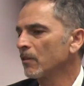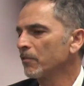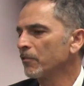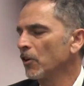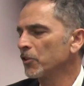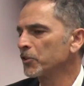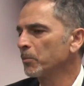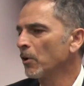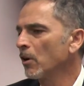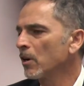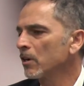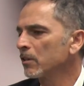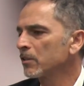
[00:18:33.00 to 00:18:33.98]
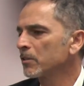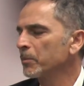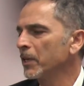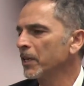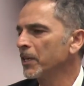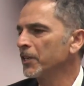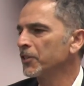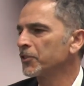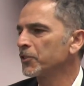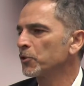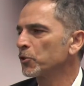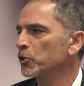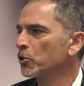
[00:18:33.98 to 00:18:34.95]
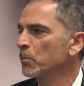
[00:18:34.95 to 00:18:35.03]
falls apart because
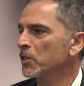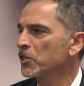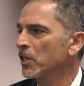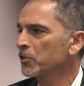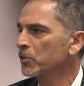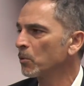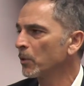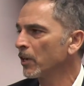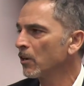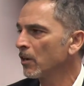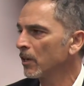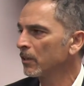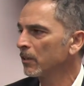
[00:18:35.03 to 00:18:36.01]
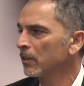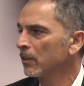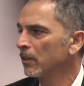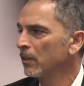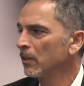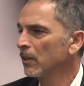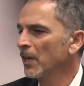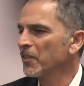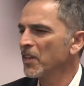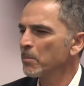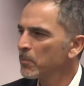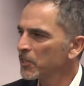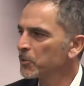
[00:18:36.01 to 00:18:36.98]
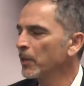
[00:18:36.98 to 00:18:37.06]
there's too much else going on, and
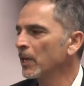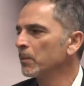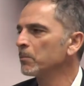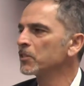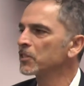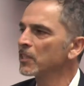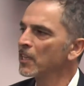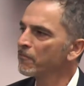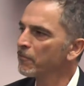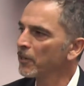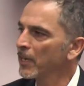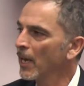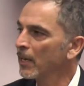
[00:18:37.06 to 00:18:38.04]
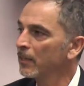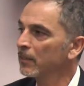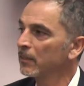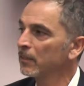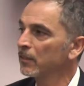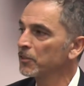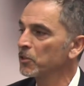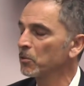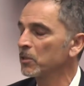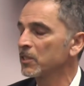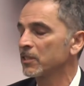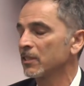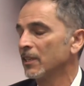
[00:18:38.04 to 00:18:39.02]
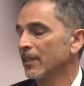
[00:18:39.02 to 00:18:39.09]
they miss payments and they forget. Right. So
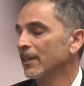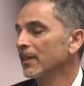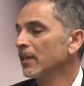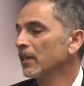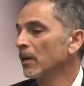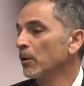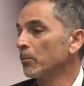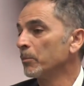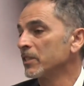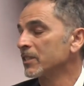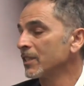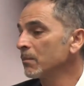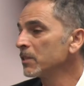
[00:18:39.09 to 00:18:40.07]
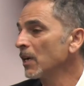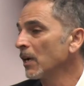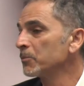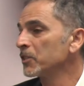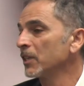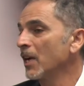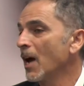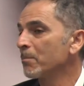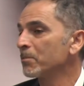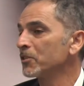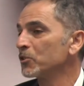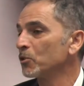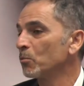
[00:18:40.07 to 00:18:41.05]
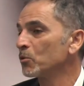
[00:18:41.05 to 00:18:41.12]
but sometimes it
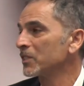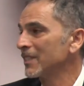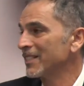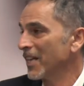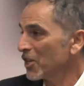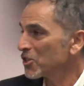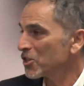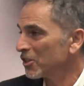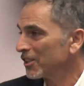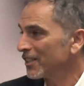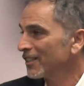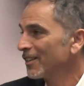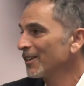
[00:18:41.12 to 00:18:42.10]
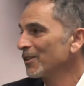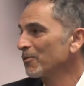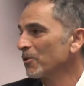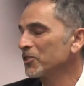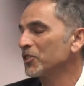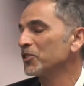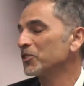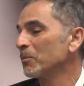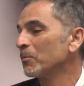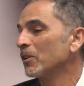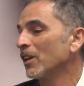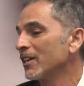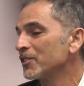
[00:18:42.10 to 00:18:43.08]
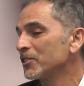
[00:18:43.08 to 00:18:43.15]
happens almost intentionally, where I see some
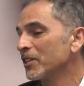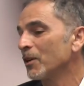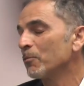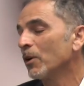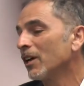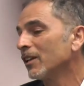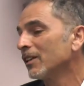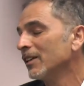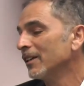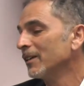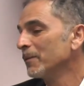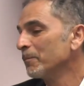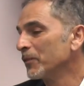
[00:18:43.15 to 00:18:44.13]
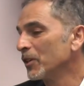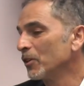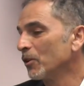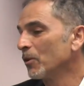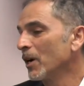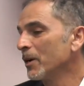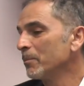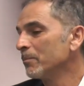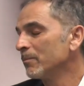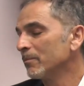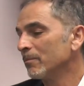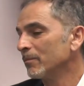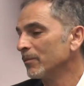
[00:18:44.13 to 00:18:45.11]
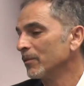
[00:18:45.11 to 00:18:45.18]
clients saying, "Well,
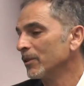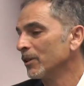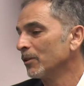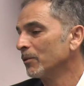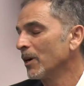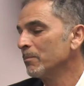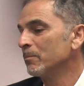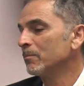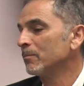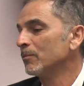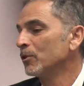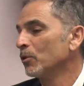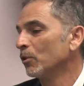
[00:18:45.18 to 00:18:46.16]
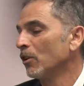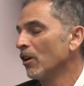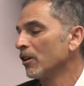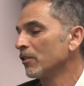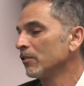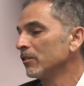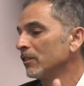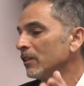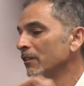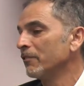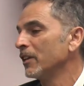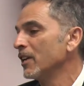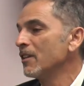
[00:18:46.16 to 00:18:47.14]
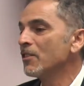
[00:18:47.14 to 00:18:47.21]
I'm no longer
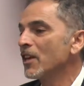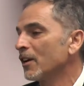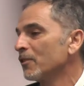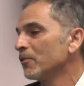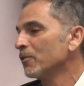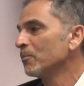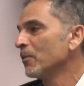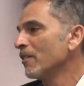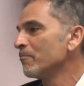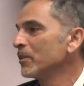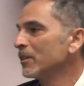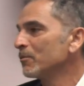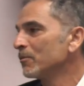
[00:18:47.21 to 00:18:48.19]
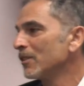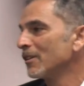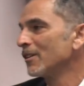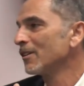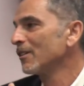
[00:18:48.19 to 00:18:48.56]
living in that home. I've been